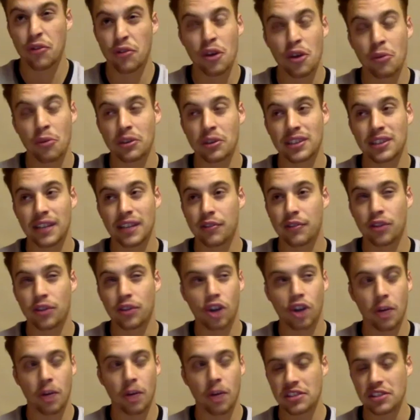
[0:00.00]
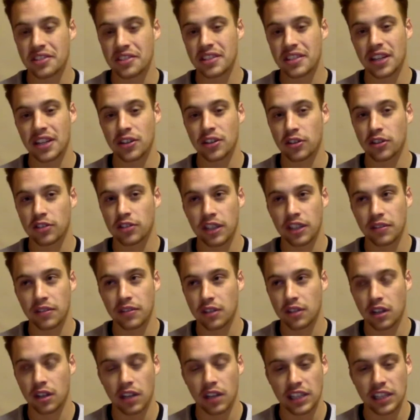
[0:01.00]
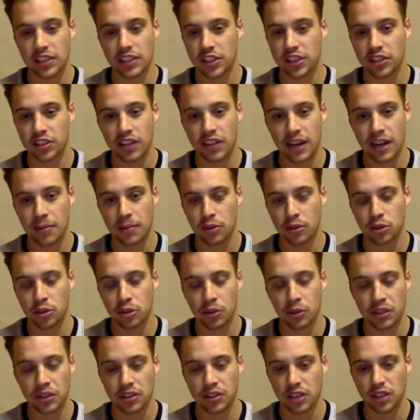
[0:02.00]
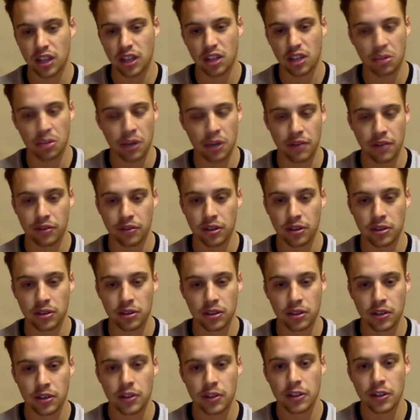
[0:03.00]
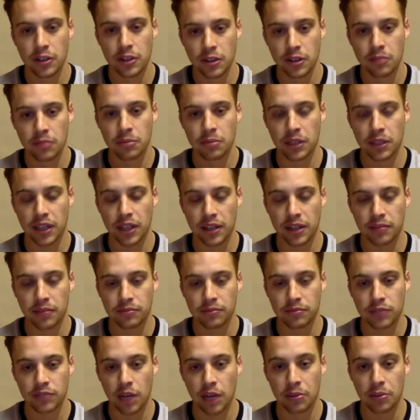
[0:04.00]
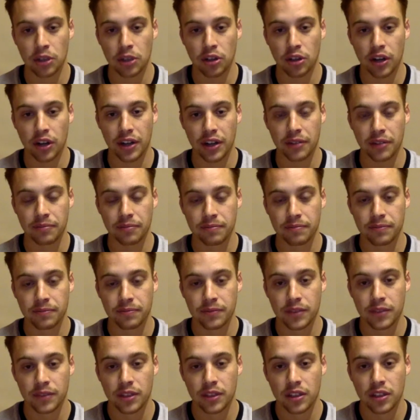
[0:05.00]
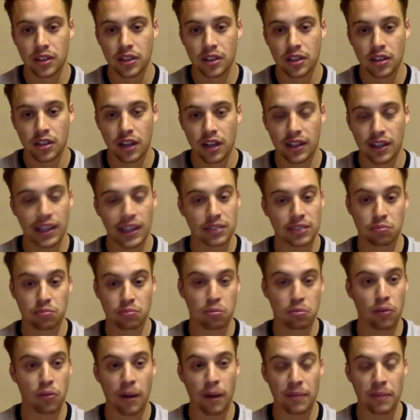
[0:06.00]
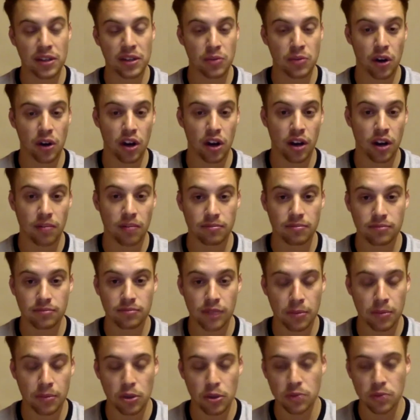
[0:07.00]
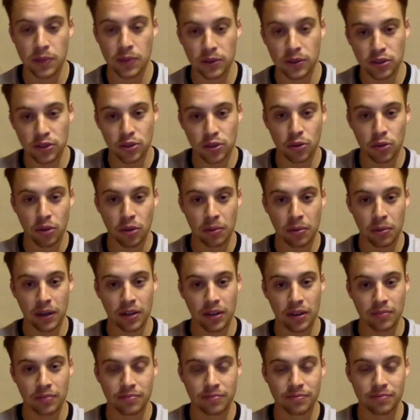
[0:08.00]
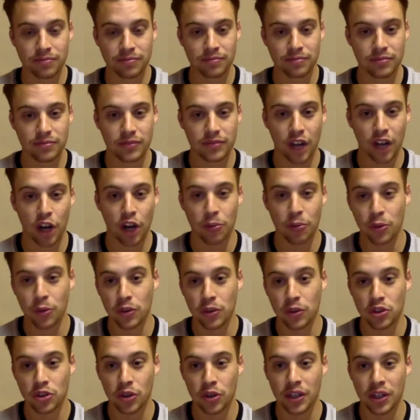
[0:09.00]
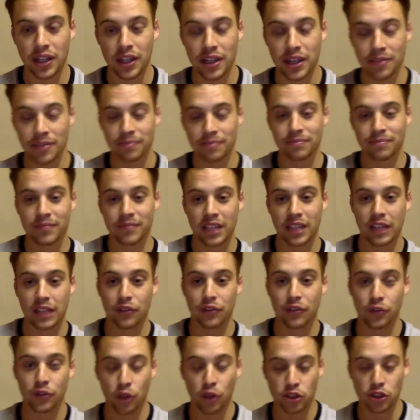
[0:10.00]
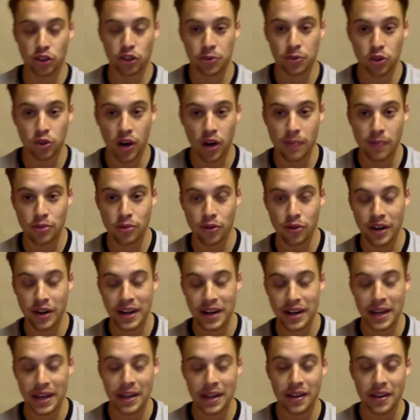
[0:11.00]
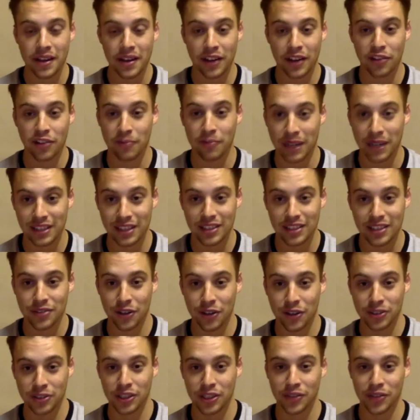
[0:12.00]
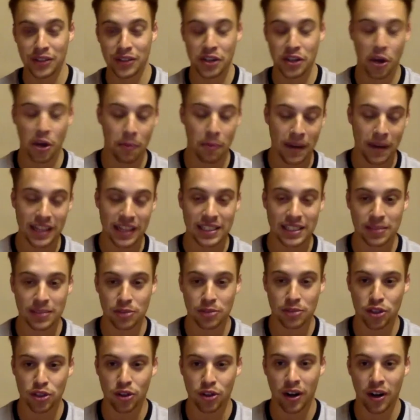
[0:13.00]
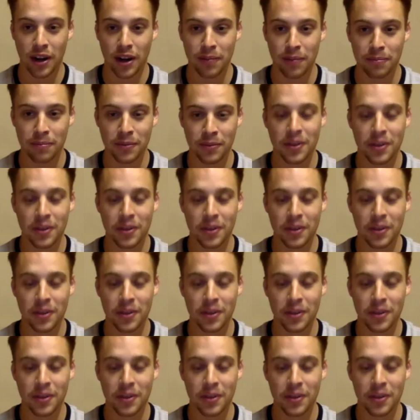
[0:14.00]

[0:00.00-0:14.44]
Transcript: if you don't want to leave on comments, send it on either Instagram or Twitter or whatever. But yeah, that'd be great. I guess we'll wrap this one up. Not much more else to talk yeah. about. I hope yeah. you enjoyed it. If you've not subscribed already and you've made it this far to the video, please subscribe.